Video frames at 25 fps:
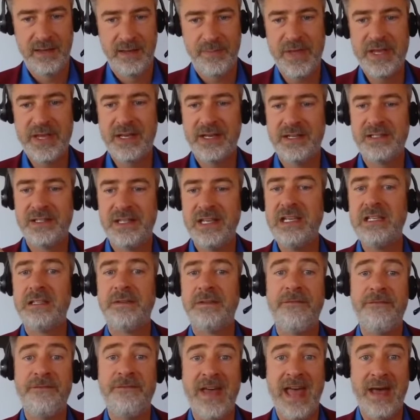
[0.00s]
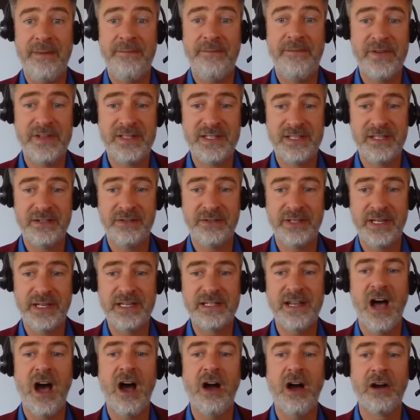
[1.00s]
because these fab
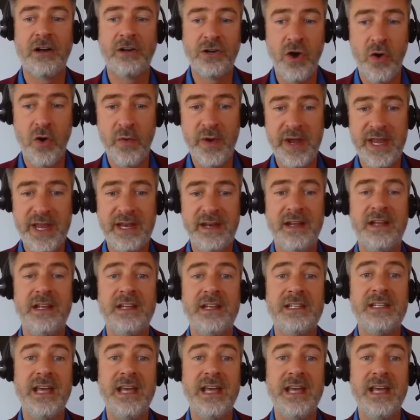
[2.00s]
facilities are going